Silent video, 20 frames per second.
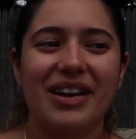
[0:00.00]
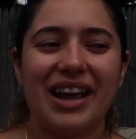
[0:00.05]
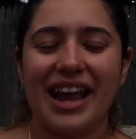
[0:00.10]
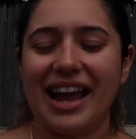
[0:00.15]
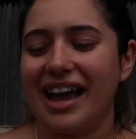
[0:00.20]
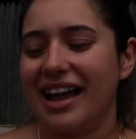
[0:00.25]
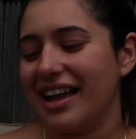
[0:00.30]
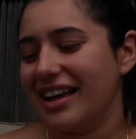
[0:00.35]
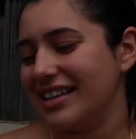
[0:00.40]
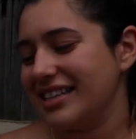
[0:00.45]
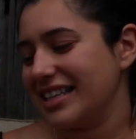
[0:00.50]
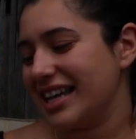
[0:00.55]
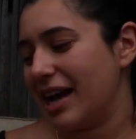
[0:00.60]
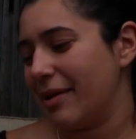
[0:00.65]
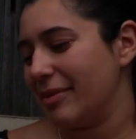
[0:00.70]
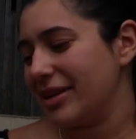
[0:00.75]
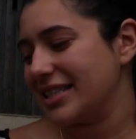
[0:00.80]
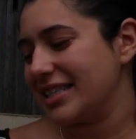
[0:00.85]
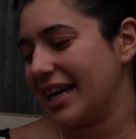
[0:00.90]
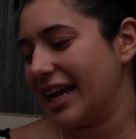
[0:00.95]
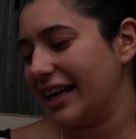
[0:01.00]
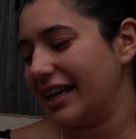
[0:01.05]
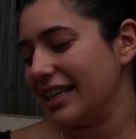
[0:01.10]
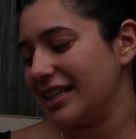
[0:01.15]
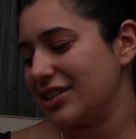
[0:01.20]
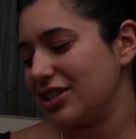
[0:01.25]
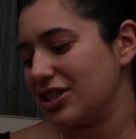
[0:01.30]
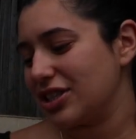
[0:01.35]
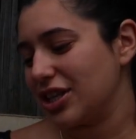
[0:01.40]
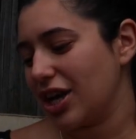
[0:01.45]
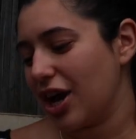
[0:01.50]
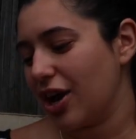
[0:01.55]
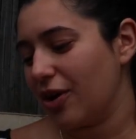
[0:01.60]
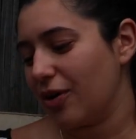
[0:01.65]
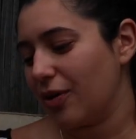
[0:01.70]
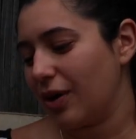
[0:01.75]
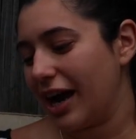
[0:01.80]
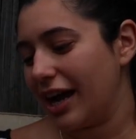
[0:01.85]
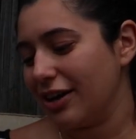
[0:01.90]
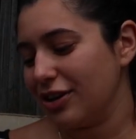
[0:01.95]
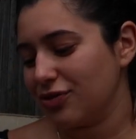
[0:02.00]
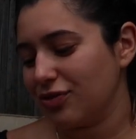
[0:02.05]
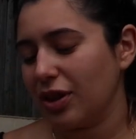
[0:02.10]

And I'm excited. So I just